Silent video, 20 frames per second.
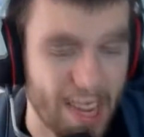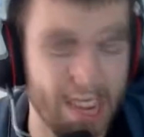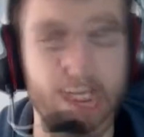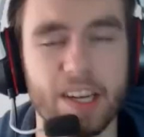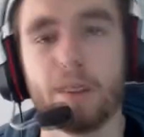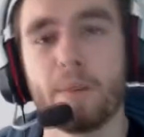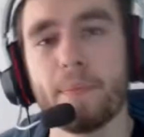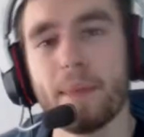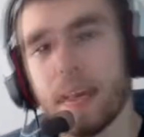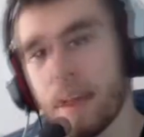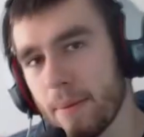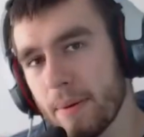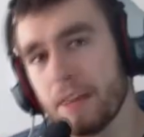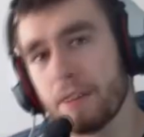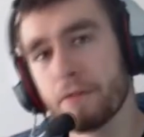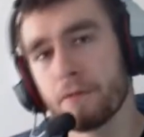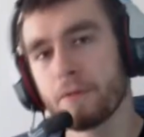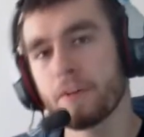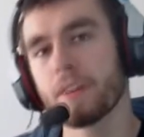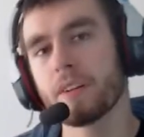You know, maybe
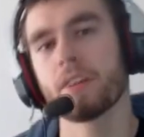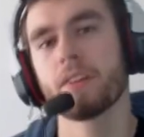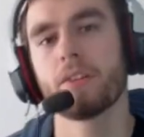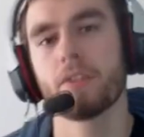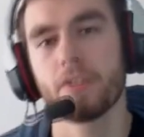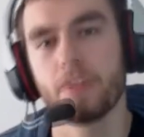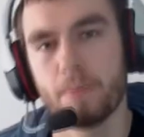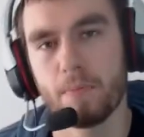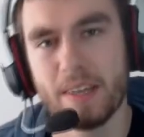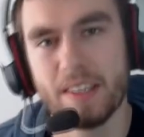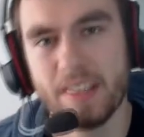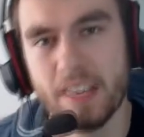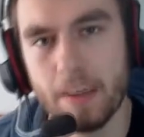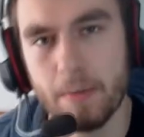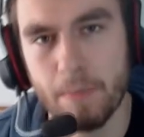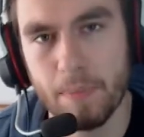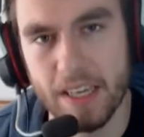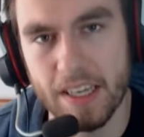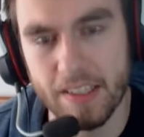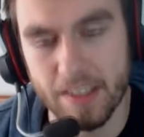you fill in those missing
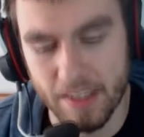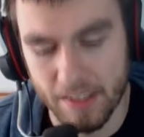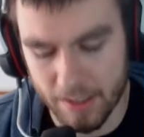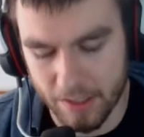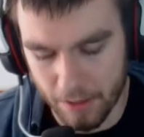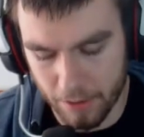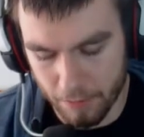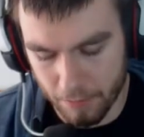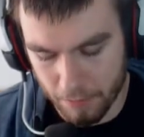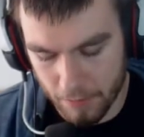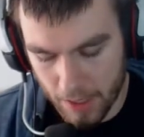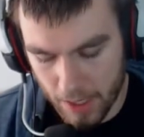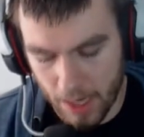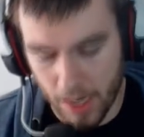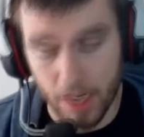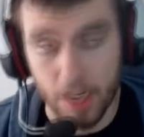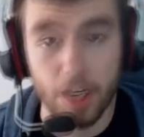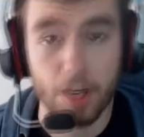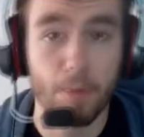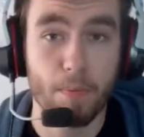pieces of
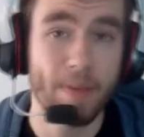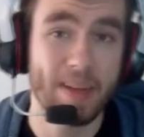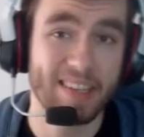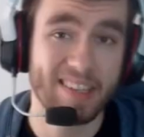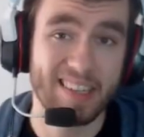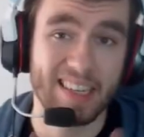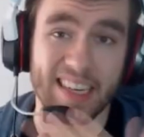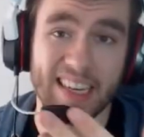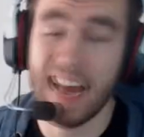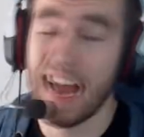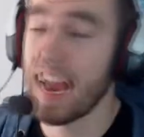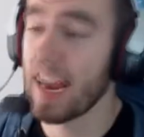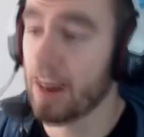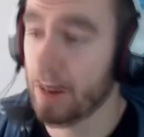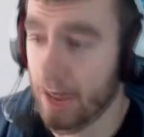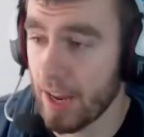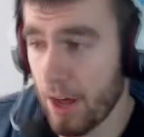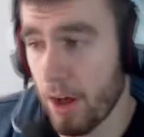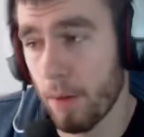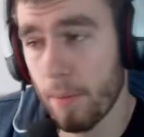you're missing an
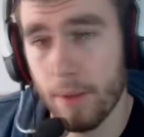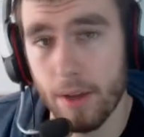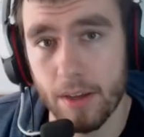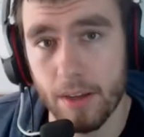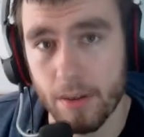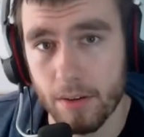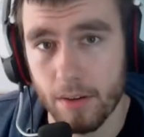iron helmet,